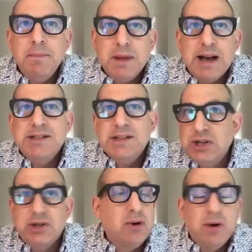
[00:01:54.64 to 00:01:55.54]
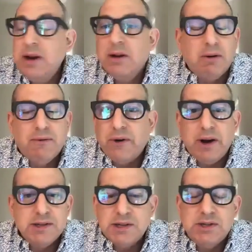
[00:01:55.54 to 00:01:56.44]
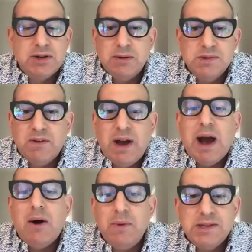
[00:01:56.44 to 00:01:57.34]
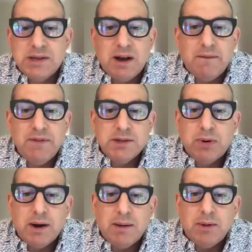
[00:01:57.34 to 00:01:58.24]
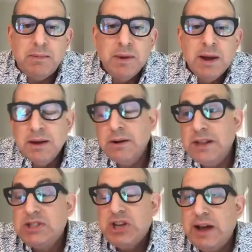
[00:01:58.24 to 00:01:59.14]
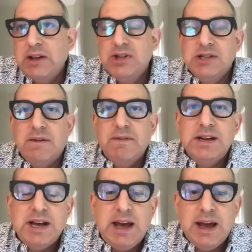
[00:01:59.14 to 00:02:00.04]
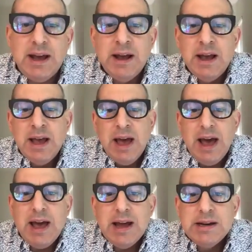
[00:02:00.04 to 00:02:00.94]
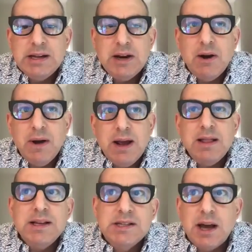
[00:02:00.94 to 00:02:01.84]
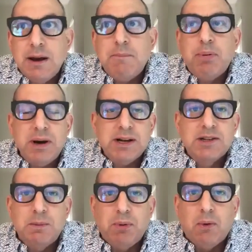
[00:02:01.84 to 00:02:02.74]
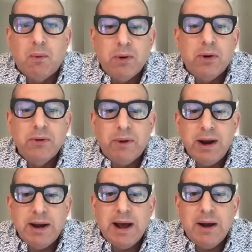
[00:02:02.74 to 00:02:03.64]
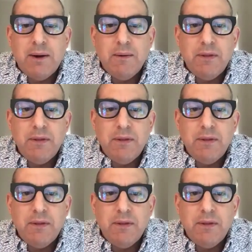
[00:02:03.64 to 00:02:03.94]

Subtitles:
as it's just critical for us in terms of how we solve this problem or these challenges of the day. And in this unpredictable world right now,